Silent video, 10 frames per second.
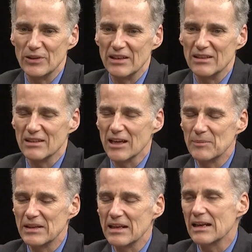need. I
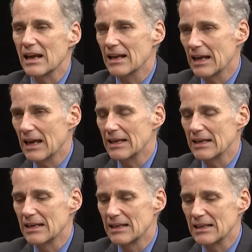mean, and, and
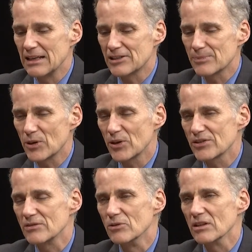each
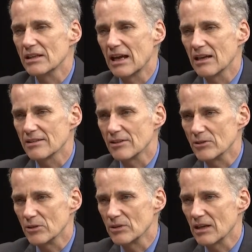person really has their
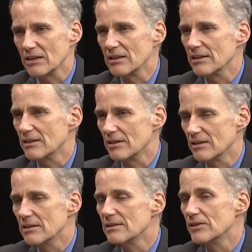own kind of
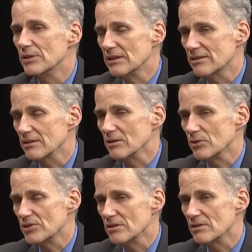unique
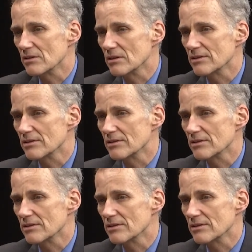solution to this.